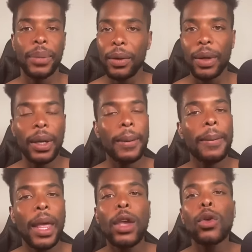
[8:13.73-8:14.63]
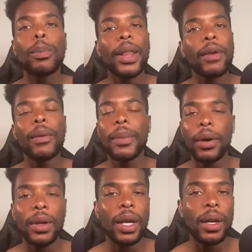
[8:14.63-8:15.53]
Period. And you play with
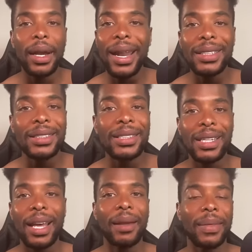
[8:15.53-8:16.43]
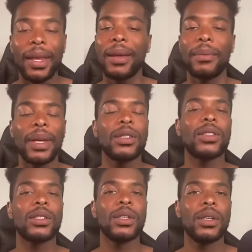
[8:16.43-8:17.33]
me on the internet, it's the same thing,
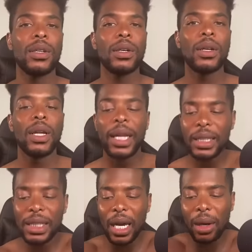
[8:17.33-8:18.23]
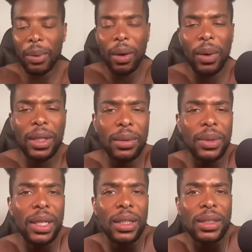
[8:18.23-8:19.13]
bitch. Let's talk about what
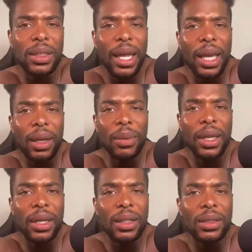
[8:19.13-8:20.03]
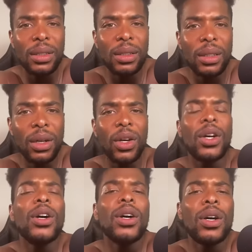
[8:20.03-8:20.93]
them niggas' name is.
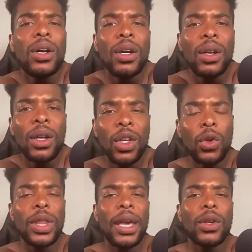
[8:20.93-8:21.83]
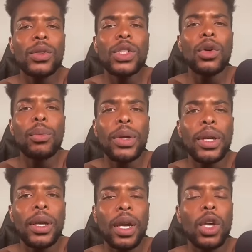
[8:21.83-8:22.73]
Oh, you think you so
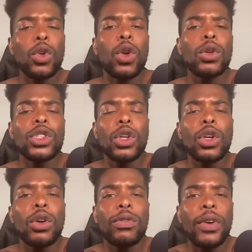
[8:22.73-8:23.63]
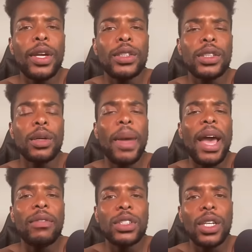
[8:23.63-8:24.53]
big and you don't show your face.
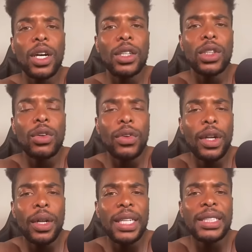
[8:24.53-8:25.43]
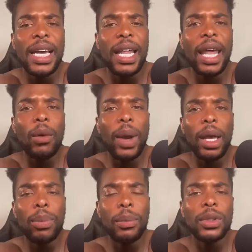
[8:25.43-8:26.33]
Them avatars over there that sound like
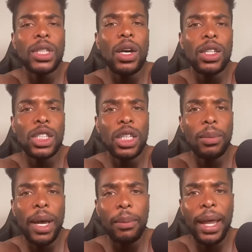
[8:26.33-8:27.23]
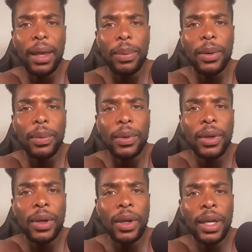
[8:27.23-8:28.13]
white people talking shit about black
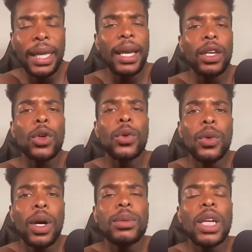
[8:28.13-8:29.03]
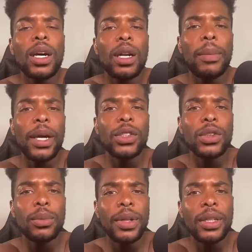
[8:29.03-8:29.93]
people. Yeah, you. I'm talking
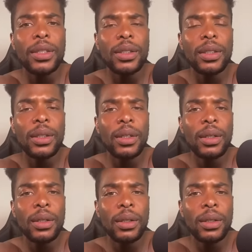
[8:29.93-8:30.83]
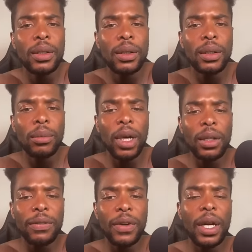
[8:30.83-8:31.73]
about you, bitch.
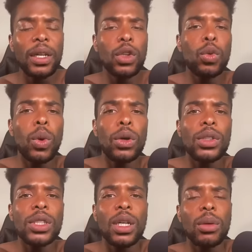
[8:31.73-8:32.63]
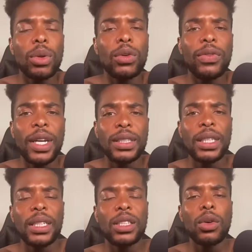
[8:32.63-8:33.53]
Motherfucker, you want to suck
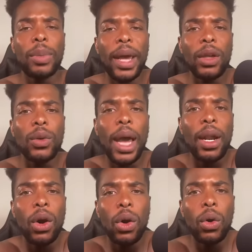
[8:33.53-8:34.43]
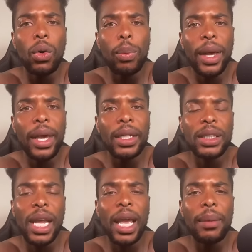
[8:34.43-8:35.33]
Blueface dick so bad you got a whole
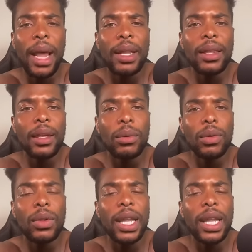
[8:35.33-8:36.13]
page named after him.